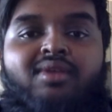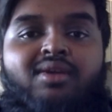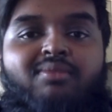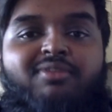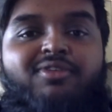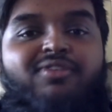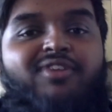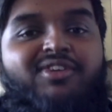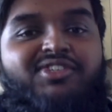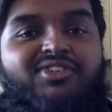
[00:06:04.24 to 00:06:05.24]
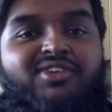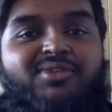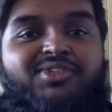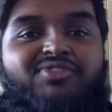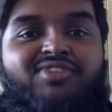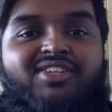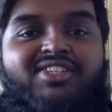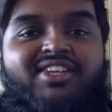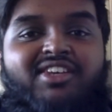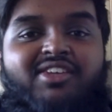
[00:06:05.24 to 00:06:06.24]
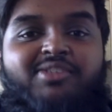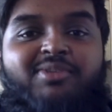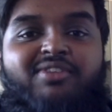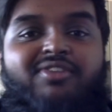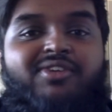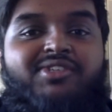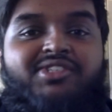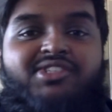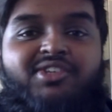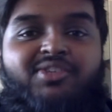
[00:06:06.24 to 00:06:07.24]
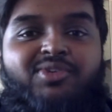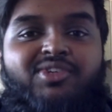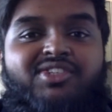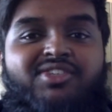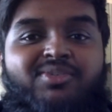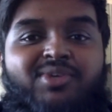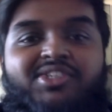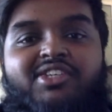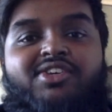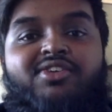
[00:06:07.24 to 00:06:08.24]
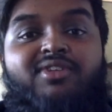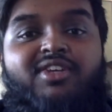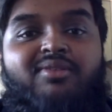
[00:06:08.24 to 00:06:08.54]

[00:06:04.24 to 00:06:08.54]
Before photosoc, I wasn't really taking as many photos as I'd wanted to whilst at uni,